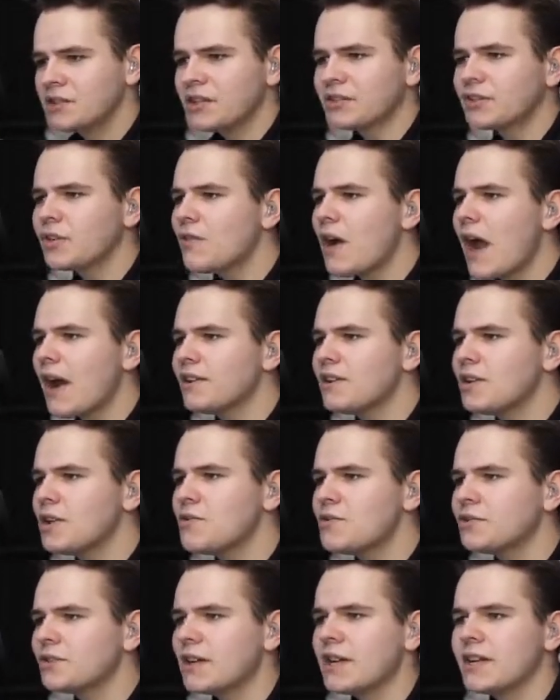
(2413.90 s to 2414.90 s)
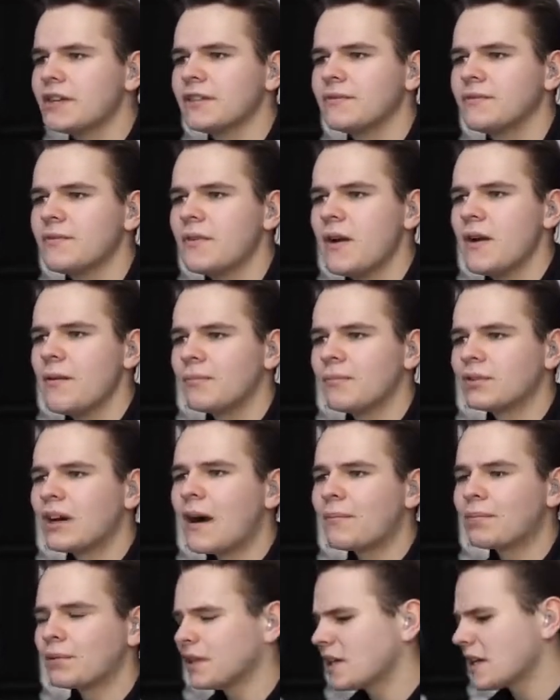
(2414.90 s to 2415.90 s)
So let's go ahead and use it
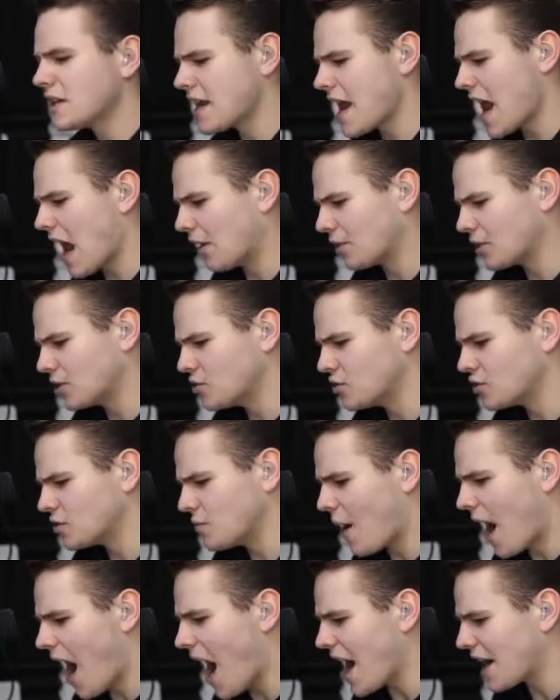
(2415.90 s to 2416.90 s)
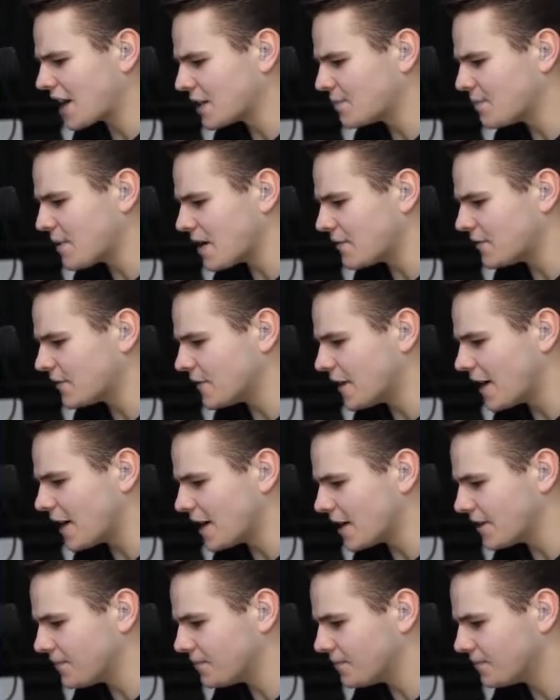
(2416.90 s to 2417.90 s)
properly now to do some high-speed
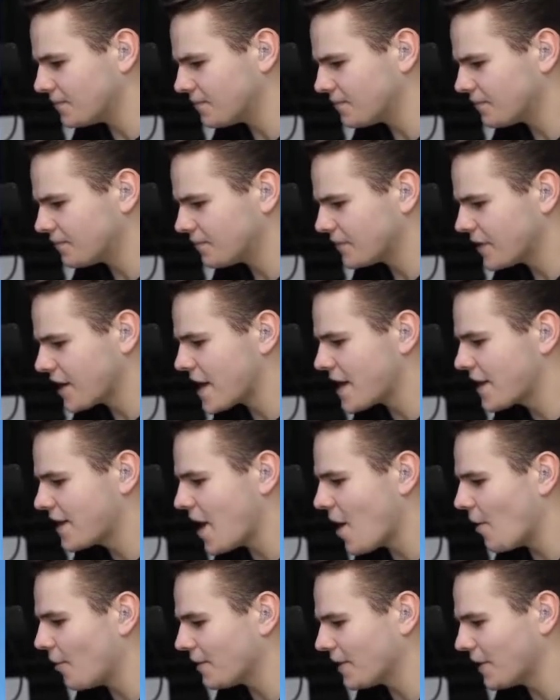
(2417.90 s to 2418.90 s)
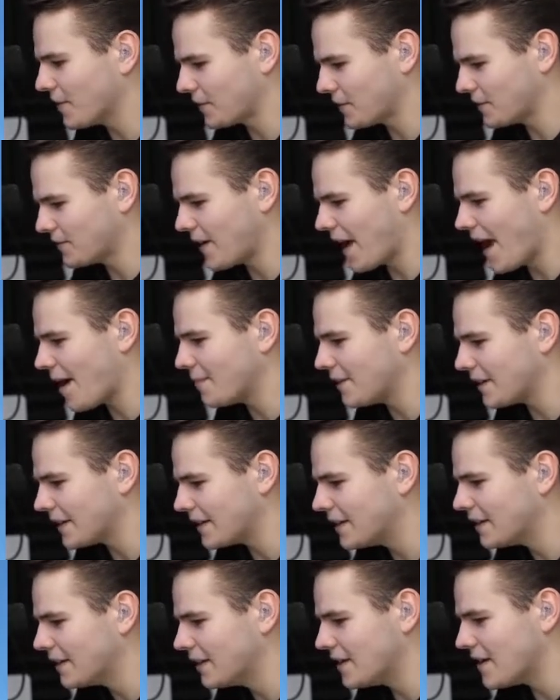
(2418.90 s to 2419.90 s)
flying. He killed another family.
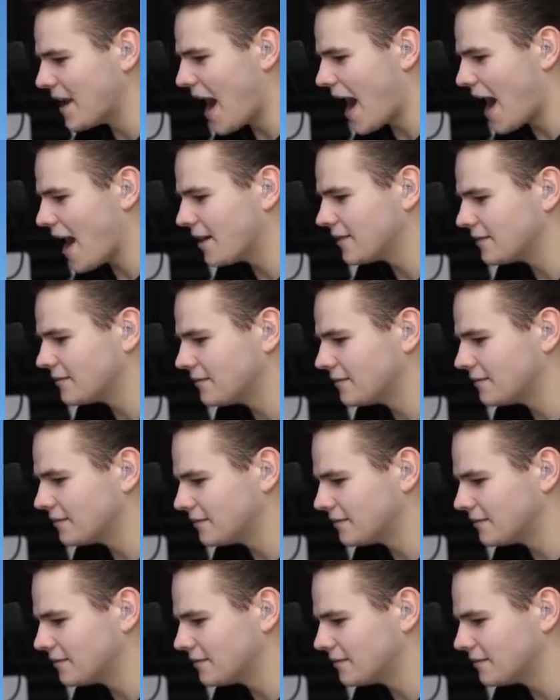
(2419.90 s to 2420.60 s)
Nah.